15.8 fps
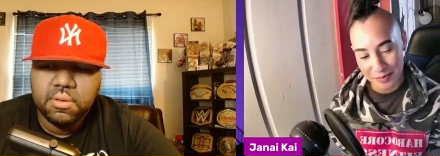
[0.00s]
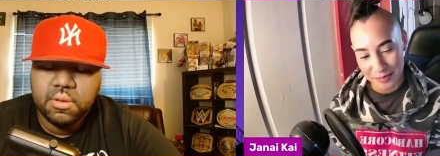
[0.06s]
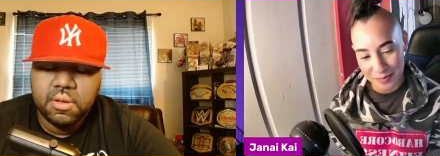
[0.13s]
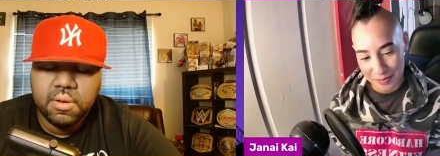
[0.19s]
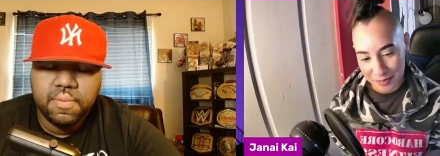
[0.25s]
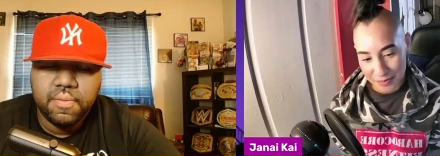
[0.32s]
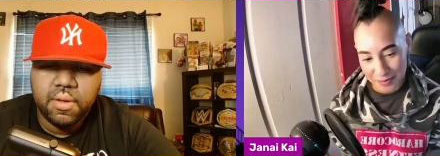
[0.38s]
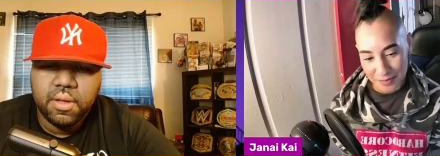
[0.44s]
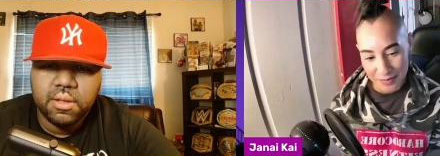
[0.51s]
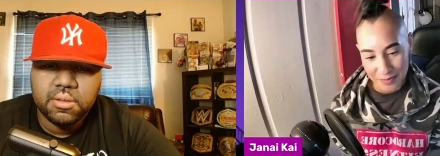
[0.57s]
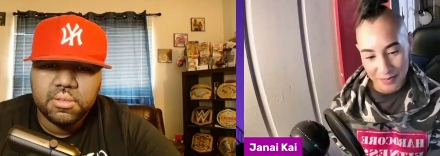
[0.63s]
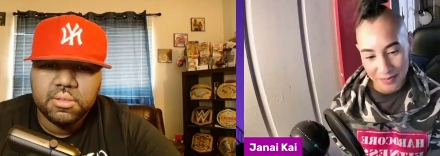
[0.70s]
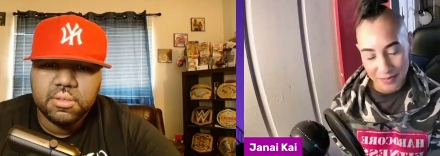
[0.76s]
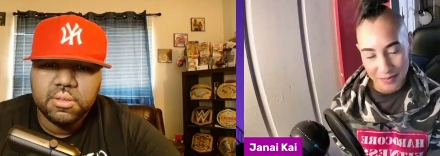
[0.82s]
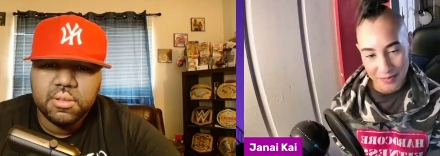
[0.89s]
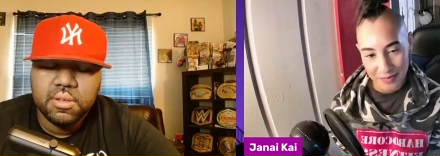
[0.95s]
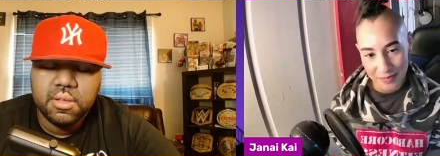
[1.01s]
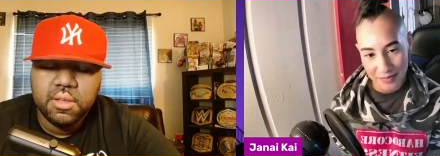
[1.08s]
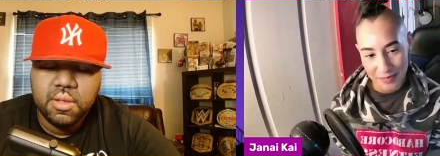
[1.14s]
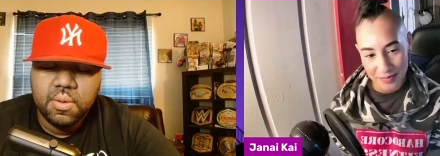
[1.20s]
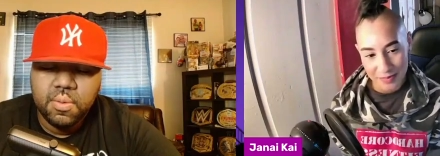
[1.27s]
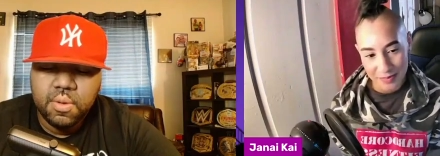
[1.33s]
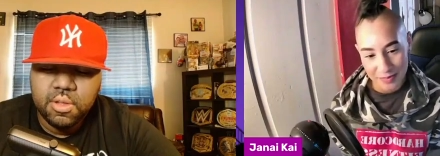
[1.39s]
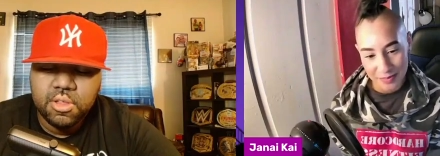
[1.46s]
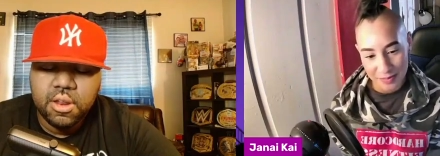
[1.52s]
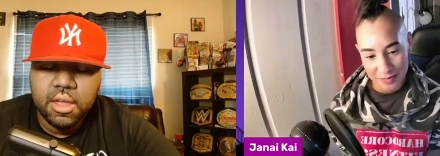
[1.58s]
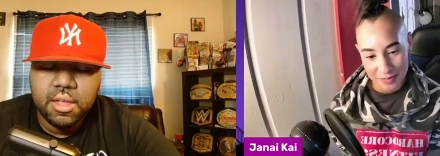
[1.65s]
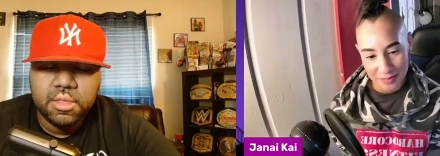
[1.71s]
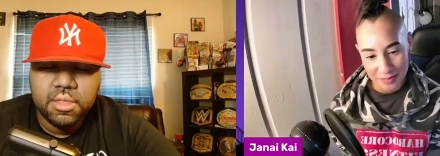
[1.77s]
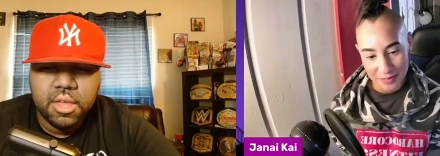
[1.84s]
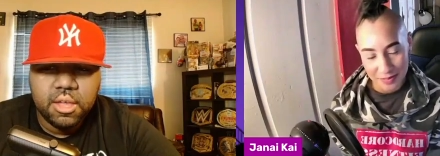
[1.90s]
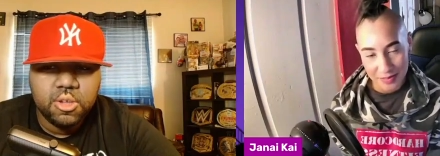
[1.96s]
Speaker 1: Good advice. Well,
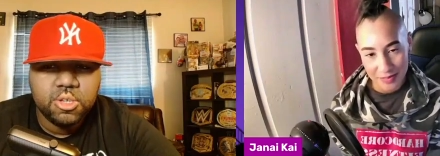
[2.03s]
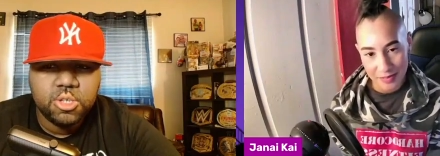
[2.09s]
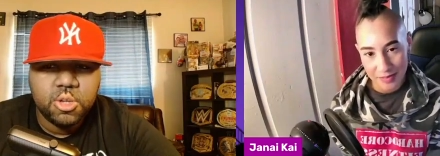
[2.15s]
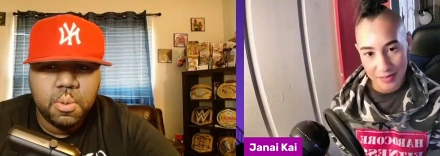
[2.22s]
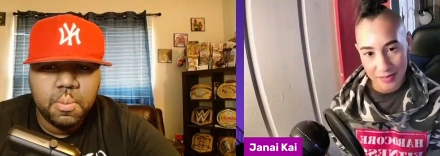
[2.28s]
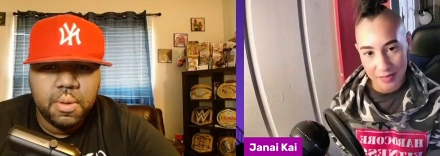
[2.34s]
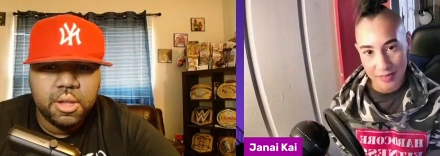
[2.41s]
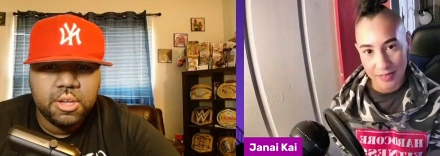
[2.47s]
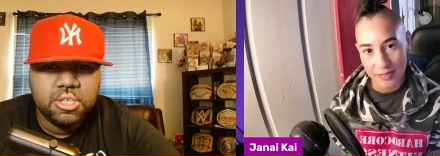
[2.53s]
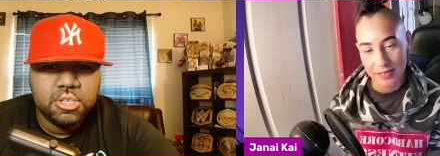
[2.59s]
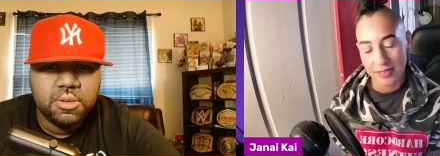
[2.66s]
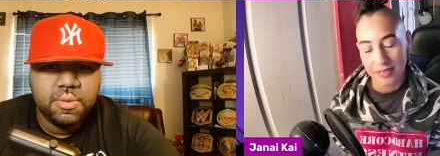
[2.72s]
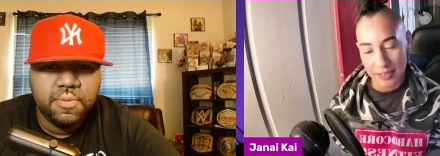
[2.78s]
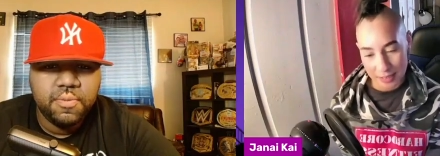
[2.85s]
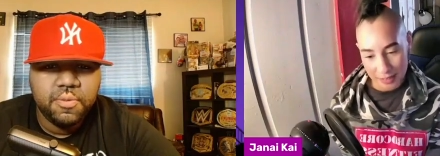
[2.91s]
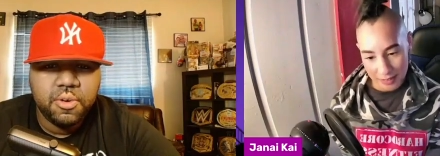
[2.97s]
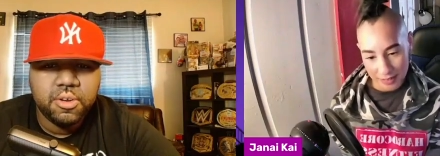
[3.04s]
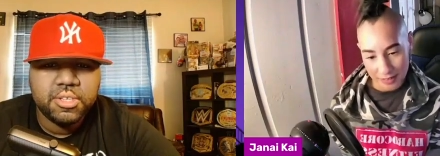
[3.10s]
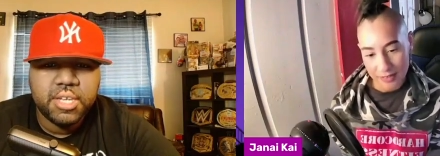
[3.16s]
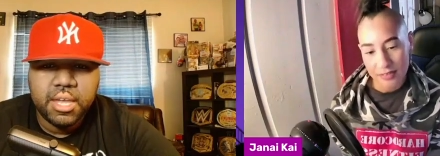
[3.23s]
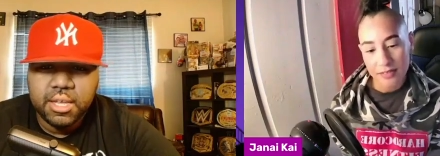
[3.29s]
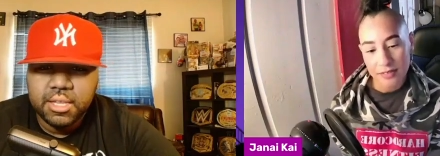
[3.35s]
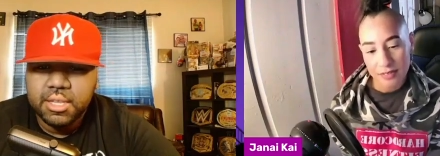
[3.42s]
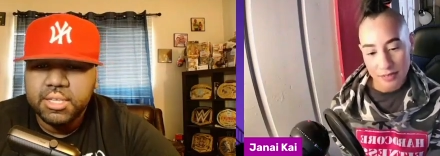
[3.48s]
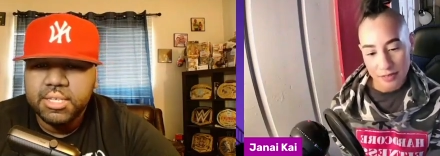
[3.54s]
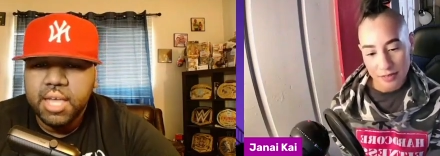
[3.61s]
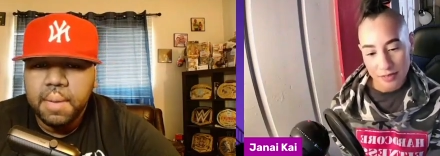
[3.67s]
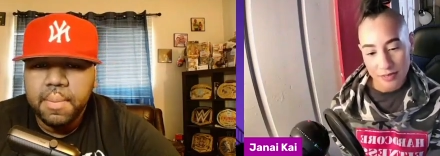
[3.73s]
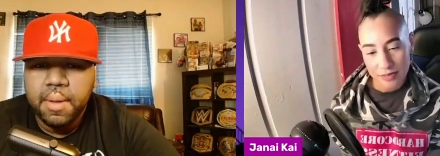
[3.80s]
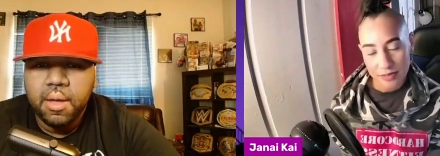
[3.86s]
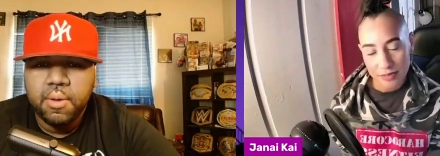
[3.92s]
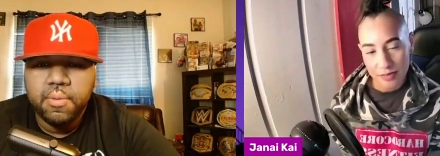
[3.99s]
Janai, thank you so much for taking the
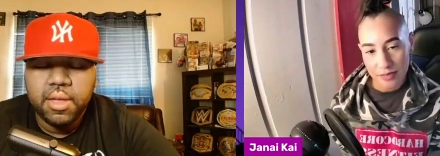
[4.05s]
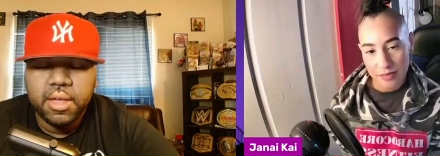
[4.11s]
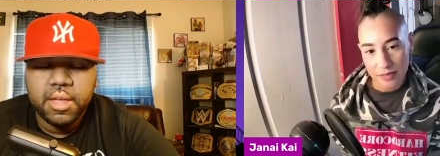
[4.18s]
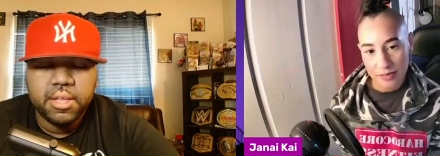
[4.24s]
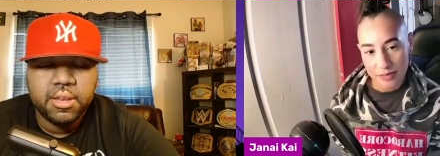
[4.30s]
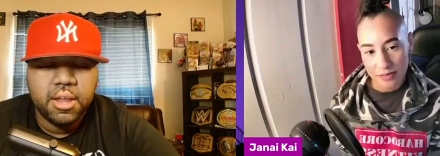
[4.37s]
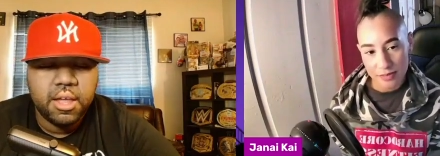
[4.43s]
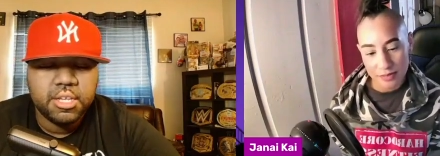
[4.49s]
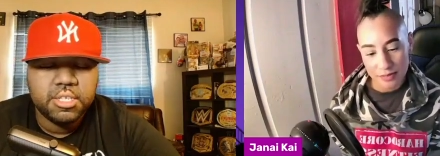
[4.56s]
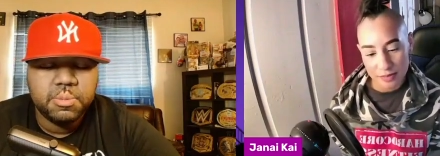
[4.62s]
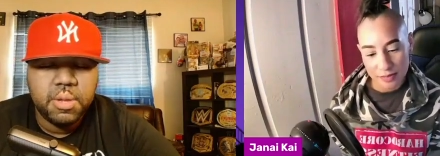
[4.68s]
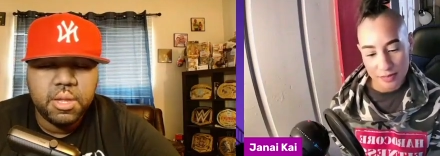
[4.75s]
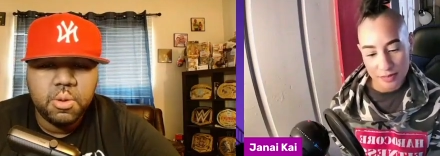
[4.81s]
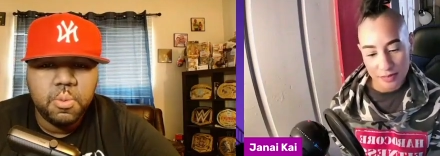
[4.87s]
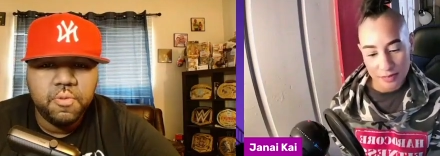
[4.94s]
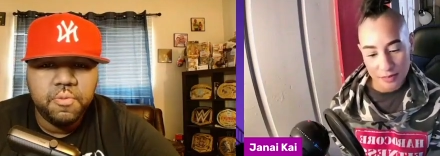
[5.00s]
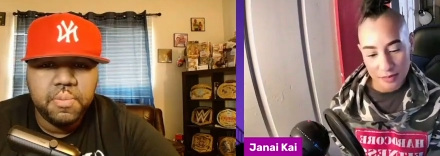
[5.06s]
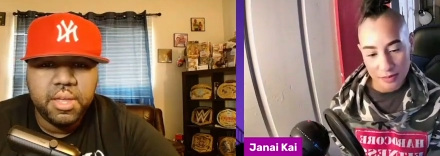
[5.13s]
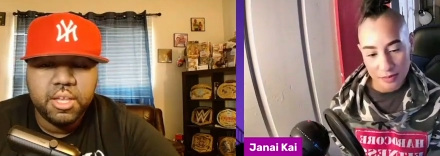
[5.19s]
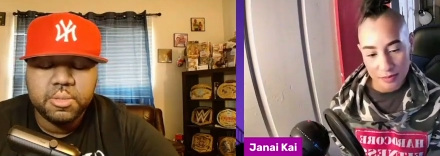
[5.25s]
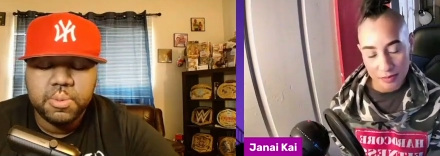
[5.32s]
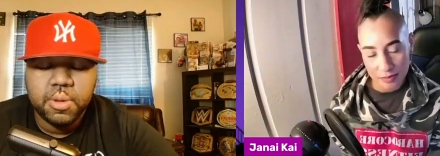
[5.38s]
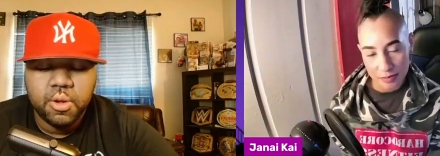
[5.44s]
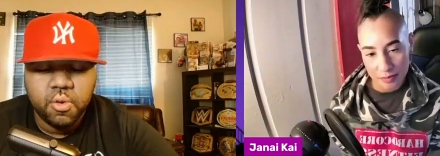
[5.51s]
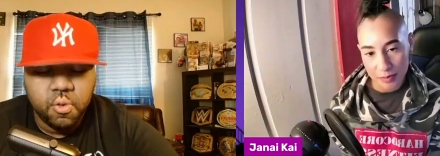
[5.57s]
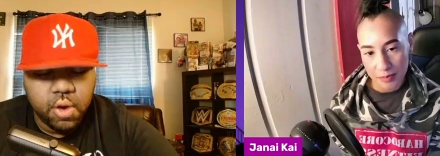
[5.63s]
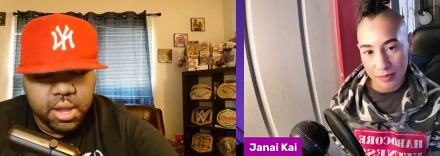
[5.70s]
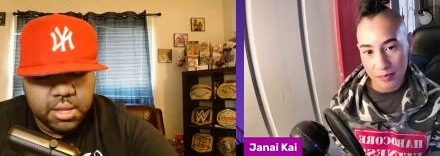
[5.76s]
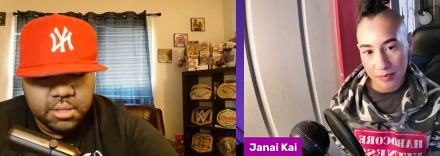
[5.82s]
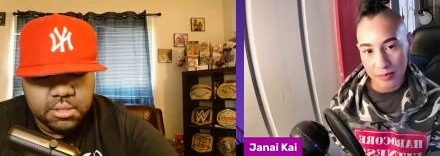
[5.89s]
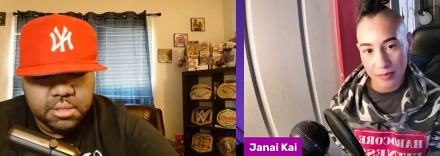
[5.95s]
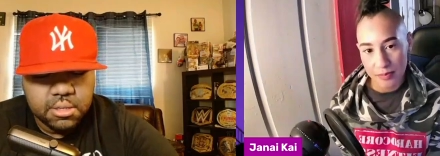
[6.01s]
time out and uh, speaking with me. It's been
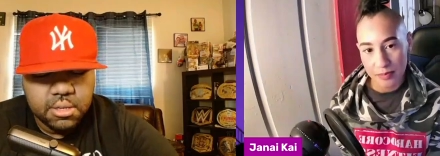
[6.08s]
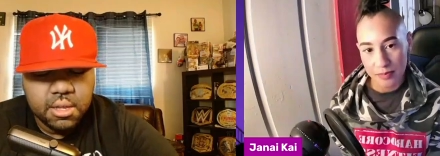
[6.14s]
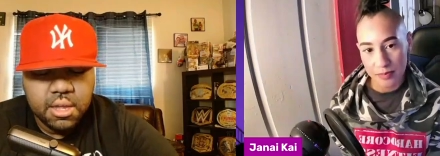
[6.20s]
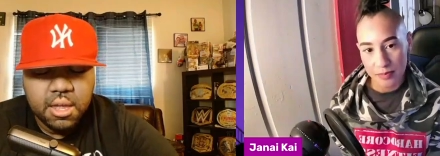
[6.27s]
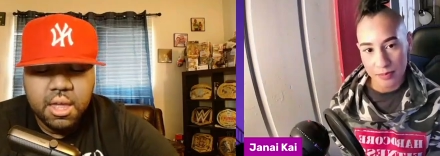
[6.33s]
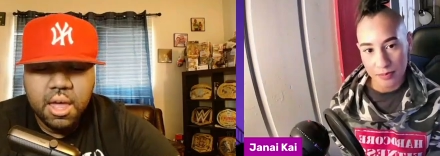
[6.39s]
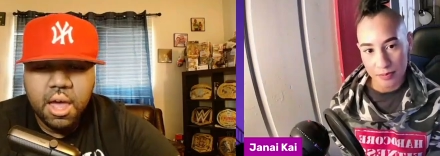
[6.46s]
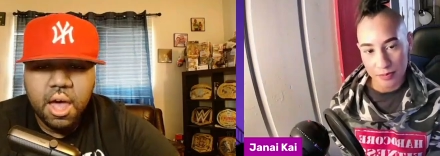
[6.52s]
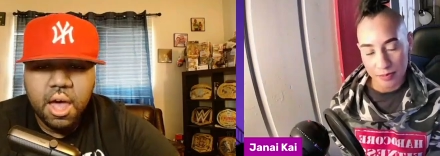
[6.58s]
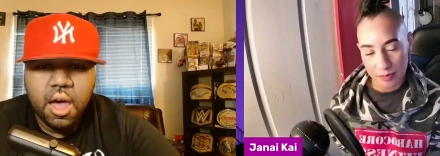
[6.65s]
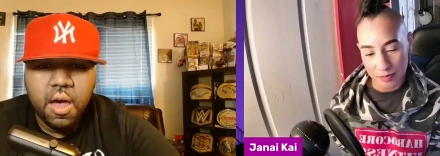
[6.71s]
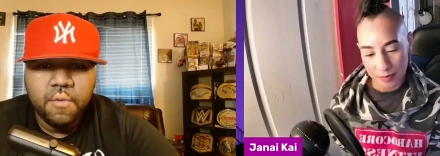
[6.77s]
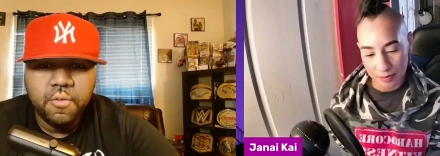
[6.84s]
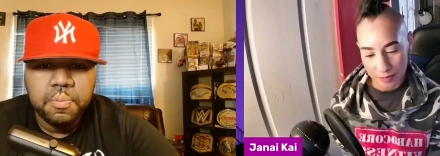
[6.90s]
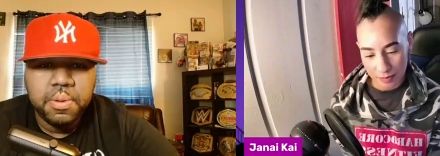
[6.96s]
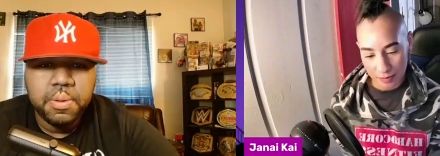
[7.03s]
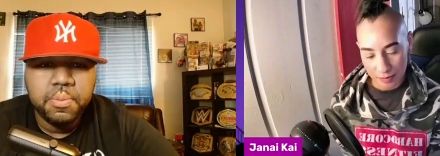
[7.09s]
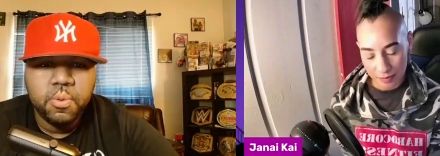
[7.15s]
great. Uh, for